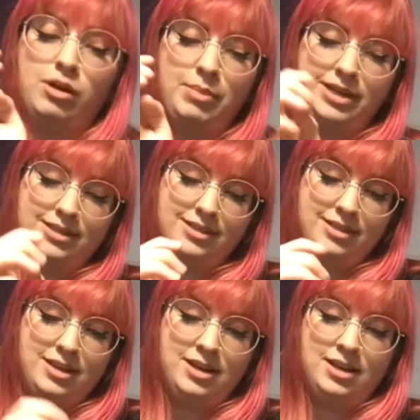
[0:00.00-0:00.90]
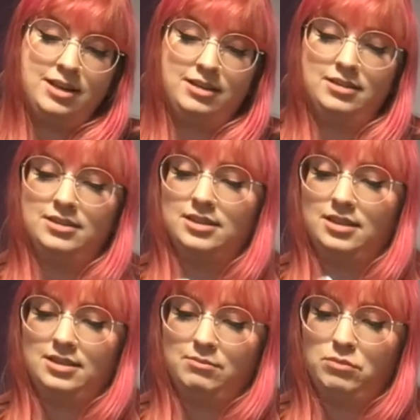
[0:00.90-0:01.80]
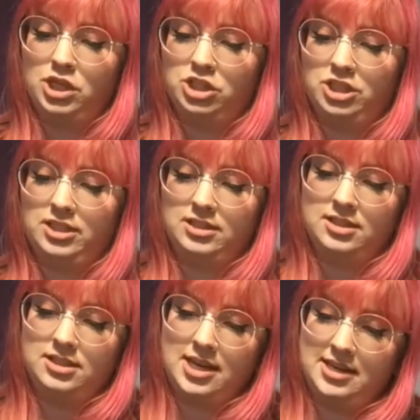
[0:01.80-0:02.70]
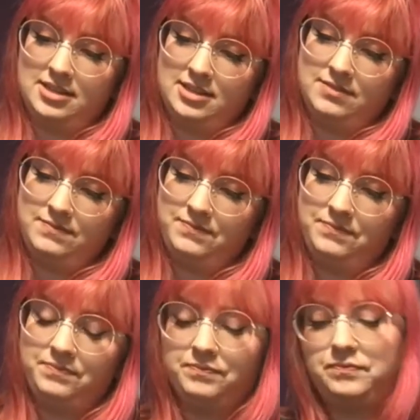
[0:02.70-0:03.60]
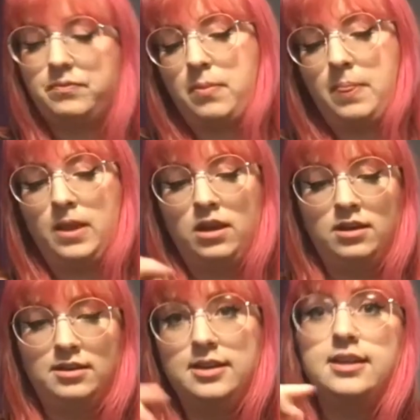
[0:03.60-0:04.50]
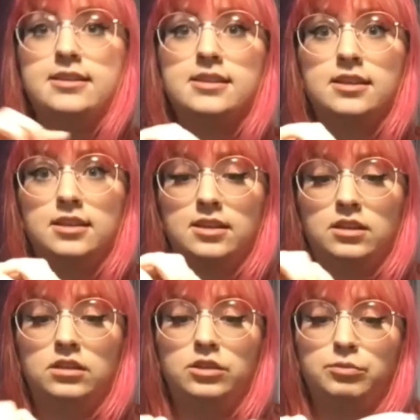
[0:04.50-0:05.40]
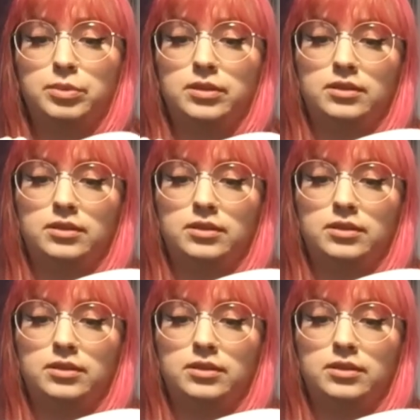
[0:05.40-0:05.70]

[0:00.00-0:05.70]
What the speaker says: drop it, and make sure it's tight. Knit another loop.